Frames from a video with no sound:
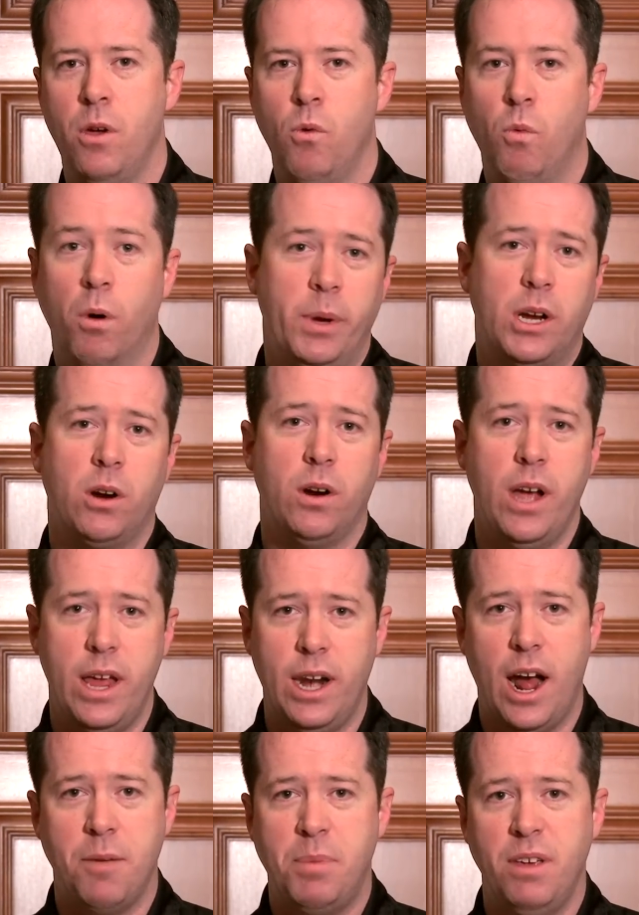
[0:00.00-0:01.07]
when we
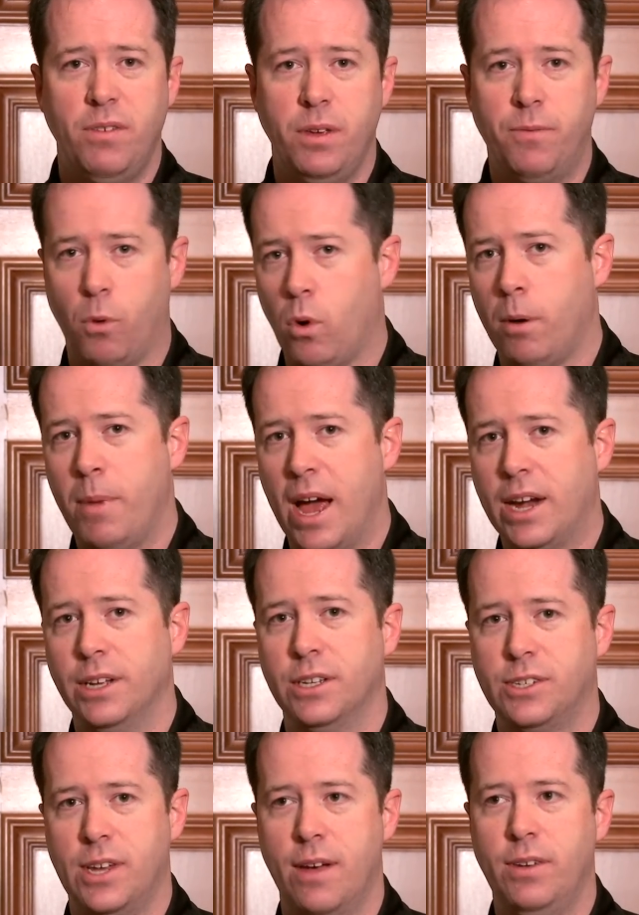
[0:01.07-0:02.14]
created IPv4 back in
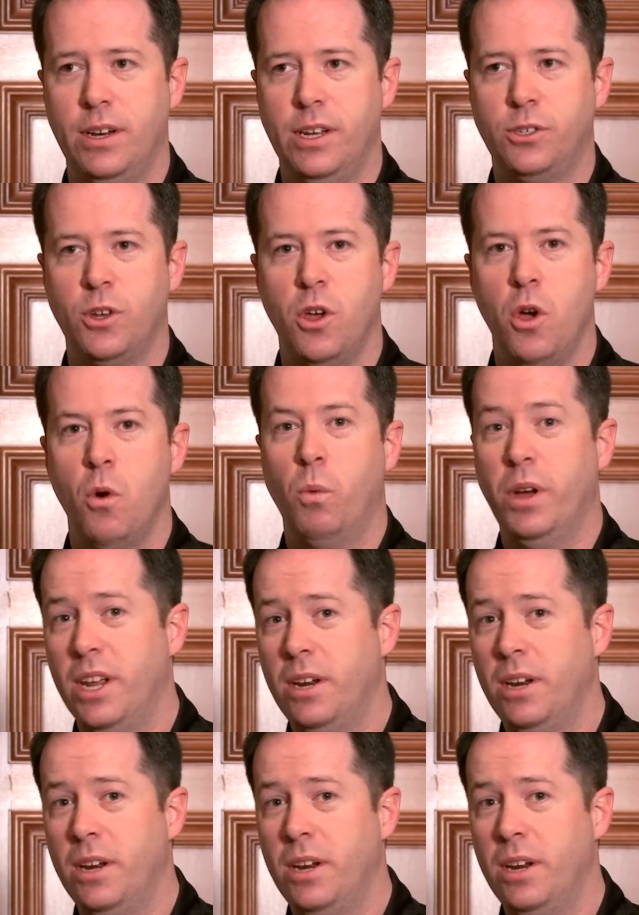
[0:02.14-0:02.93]
the 70s, we